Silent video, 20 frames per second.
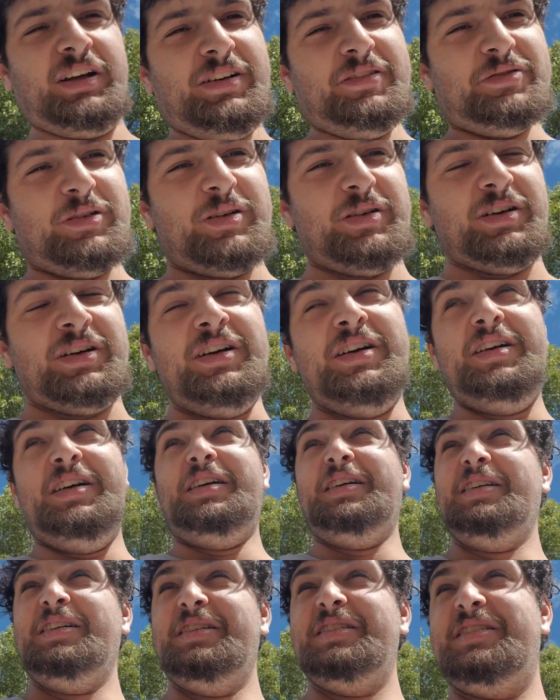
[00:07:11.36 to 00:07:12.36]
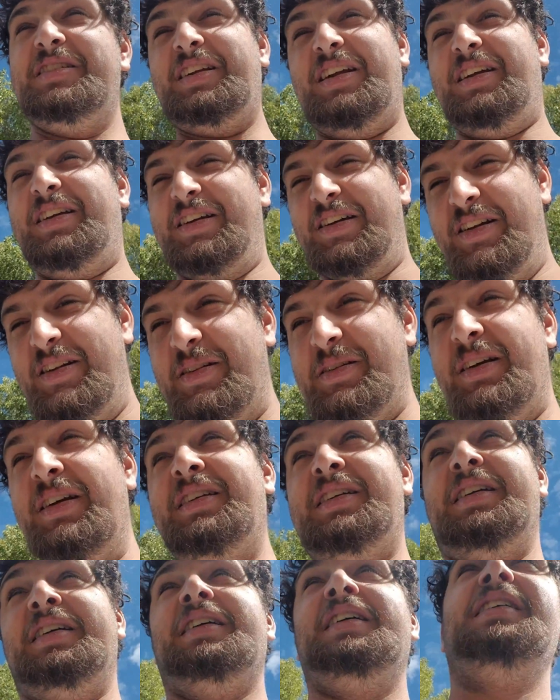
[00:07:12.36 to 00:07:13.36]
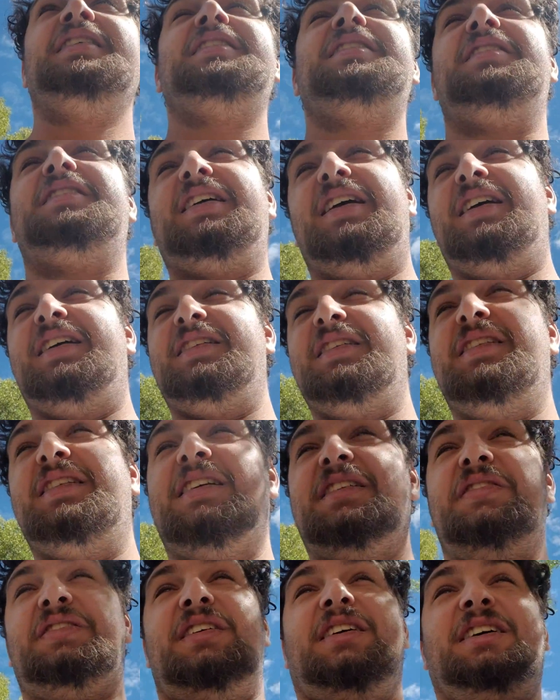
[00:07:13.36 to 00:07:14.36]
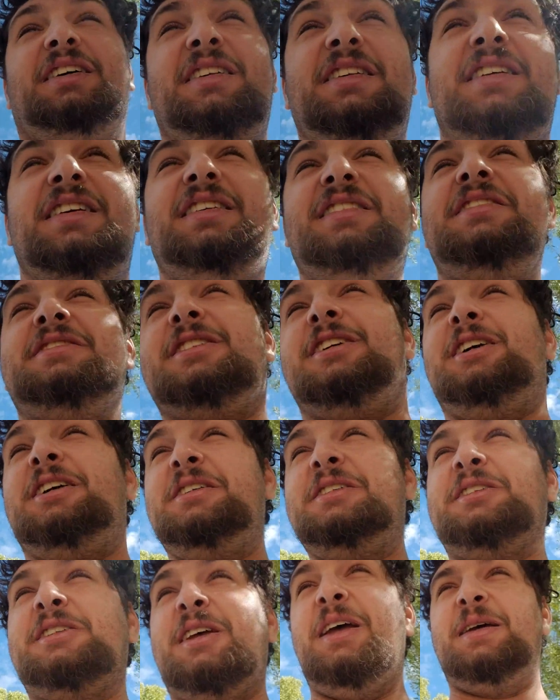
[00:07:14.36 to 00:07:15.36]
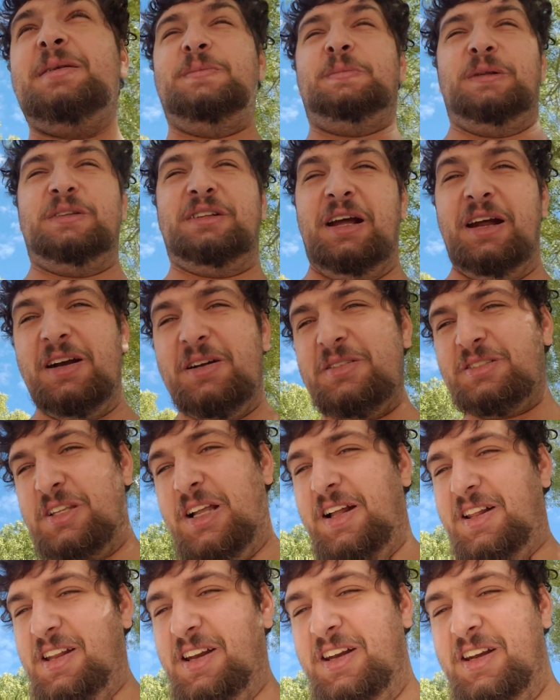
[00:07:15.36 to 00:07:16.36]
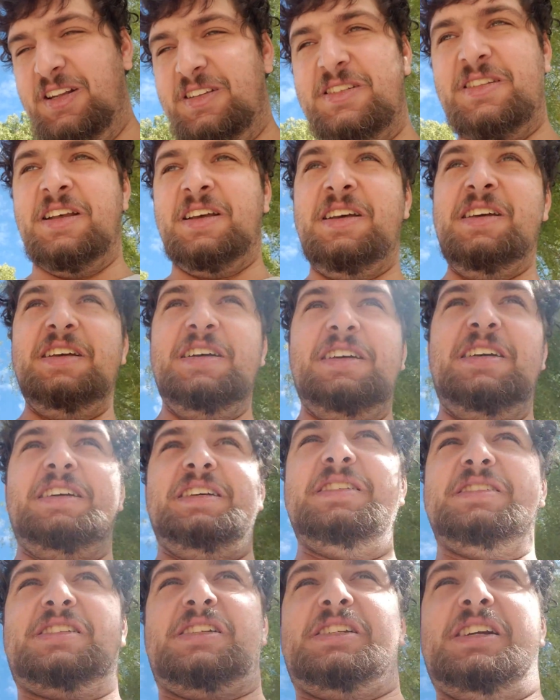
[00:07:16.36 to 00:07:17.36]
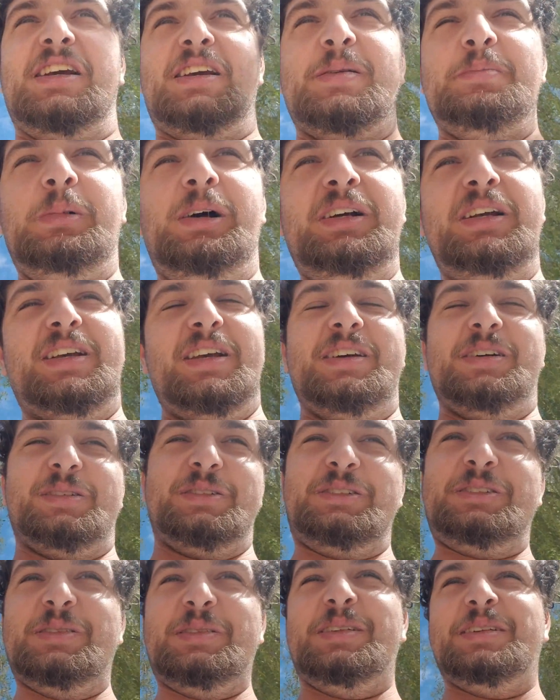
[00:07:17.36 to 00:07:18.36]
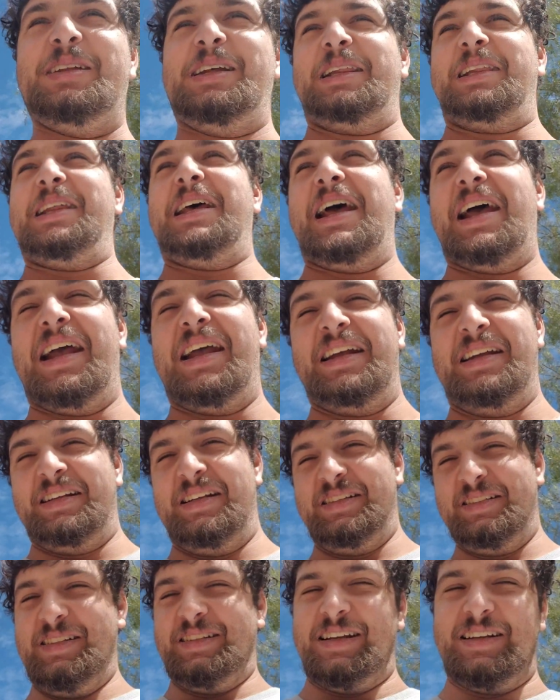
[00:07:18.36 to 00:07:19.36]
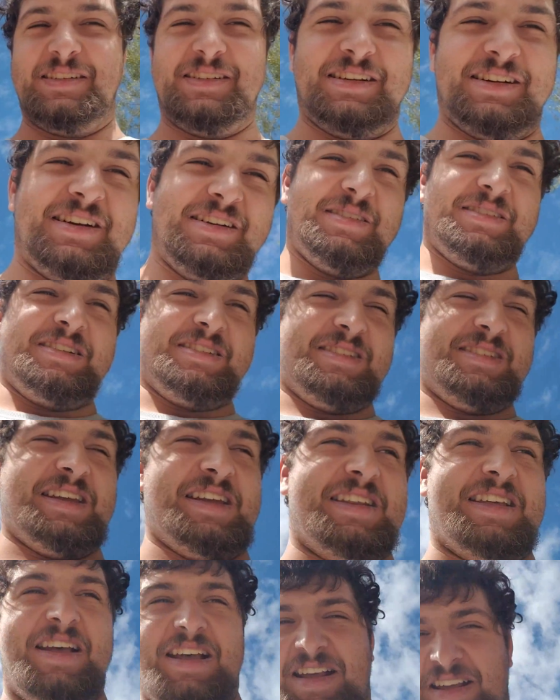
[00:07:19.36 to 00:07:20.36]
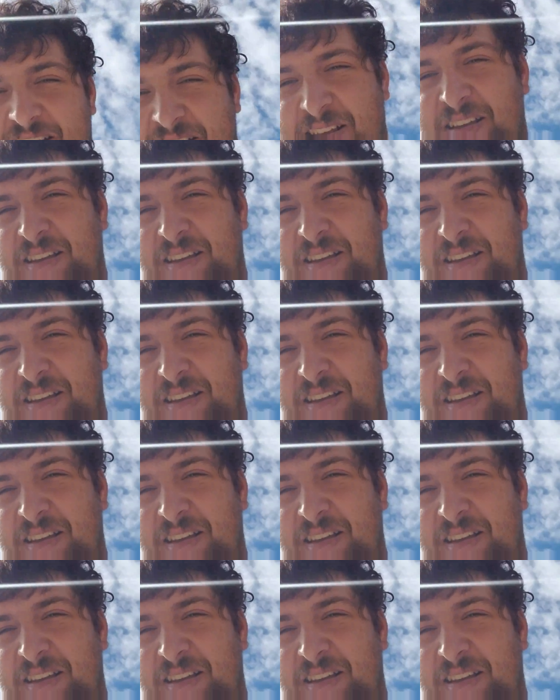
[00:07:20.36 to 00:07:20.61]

you for staying, if you're in this long, say potato salad is chicken monkey or something like that. Actually, no, just say that.